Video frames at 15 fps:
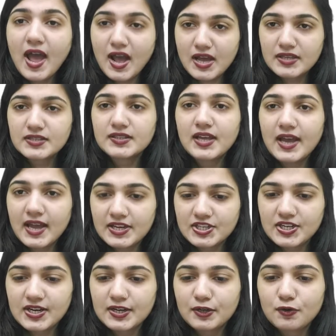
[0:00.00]
as the
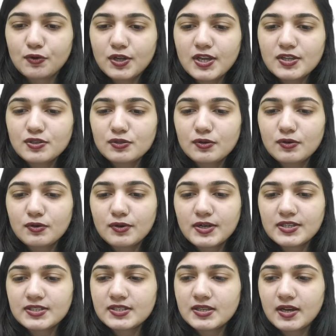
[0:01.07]
agent okay so
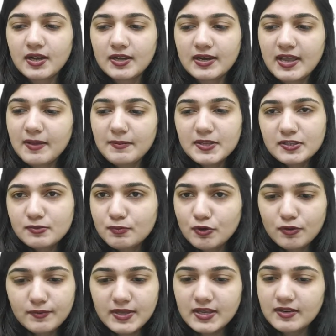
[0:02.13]
its uh, name is
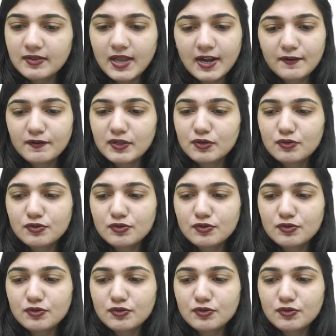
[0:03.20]
bromine that we